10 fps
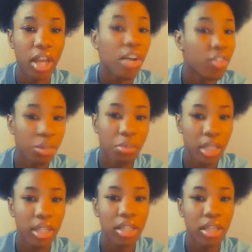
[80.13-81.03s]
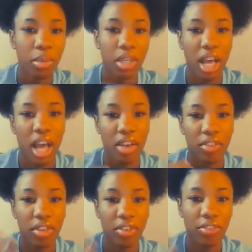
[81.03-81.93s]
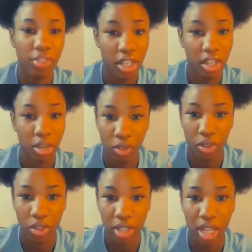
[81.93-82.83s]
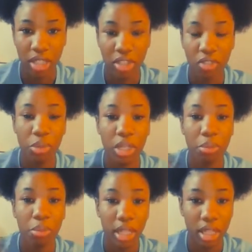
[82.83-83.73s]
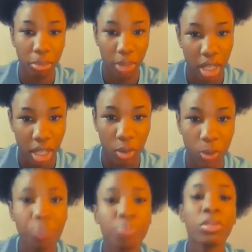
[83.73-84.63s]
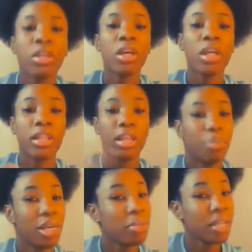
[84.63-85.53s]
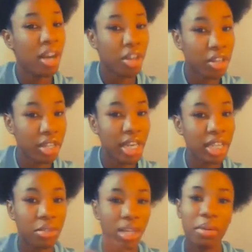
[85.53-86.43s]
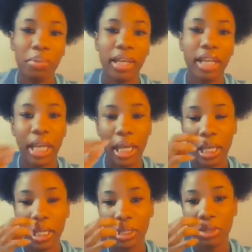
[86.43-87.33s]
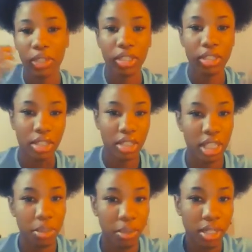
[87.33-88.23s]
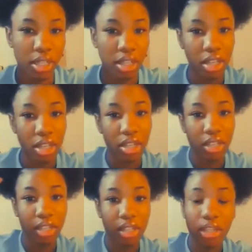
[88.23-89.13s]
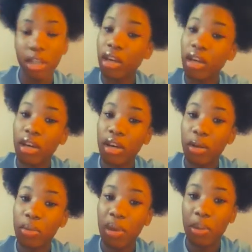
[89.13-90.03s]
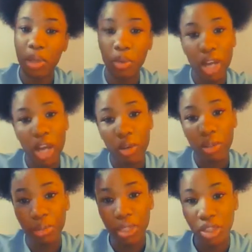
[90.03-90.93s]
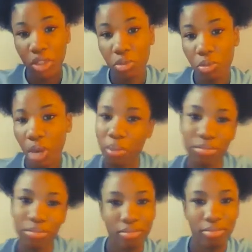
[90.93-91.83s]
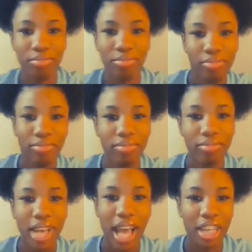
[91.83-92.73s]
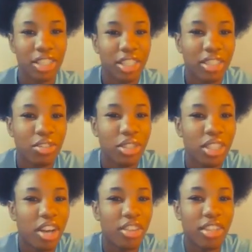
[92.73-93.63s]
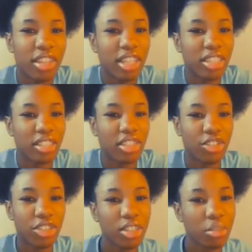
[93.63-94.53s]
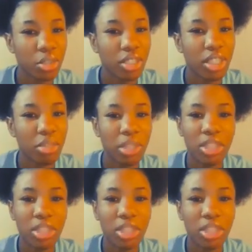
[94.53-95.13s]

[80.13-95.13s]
every month, I'm gonna have a vid up for you guys of me playing the piano. There may be other days when I may like do a little sneak peek on probably what I'm actually doing other than just learning the music,